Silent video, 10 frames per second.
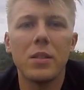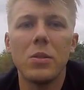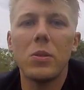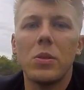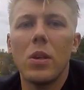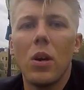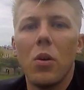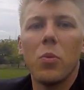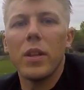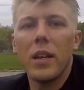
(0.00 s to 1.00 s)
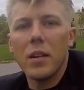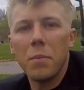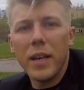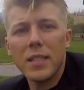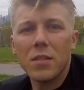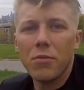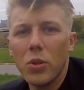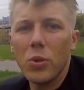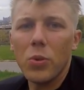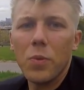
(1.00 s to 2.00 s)
to do so amazing
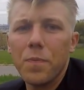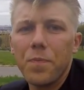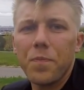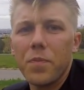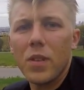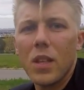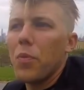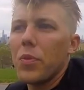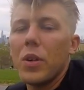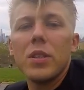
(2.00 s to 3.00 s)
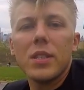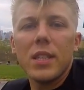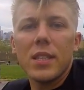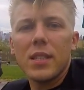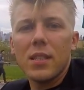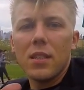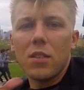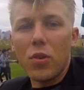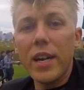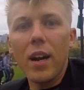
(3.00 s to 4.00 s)
view. There is this
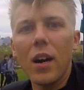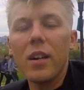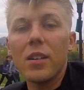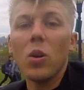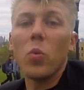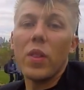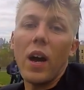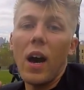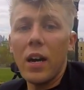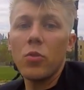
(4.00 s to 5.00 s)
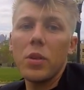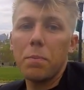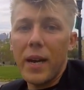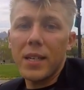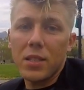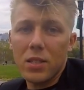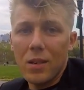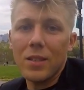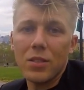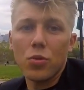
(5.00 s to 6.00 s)
great article with a hundred best
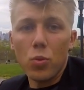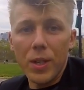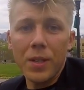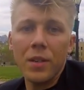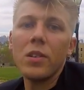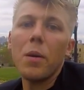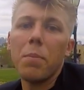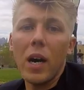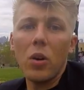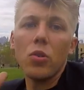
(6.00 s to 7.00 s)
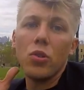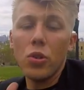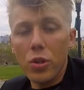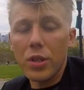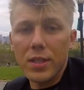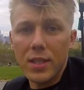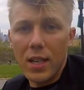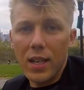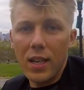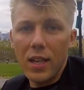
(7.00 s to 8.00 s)
songs written about New York
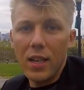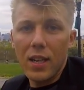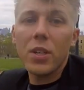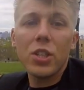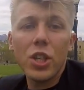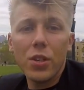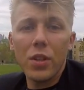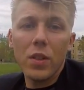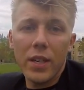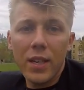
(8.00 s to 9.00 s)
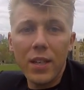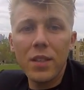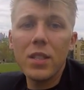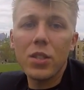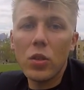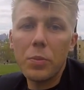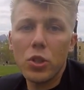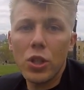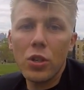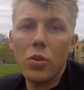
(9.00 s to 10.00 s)
City. I'm gonna share the link in the
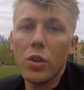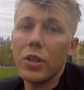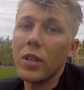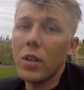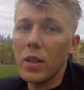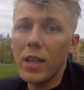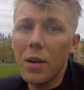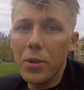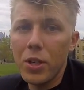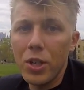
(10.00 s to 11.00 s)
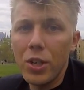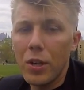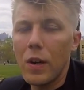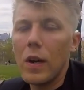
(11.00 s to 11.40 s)
description or you can click up here.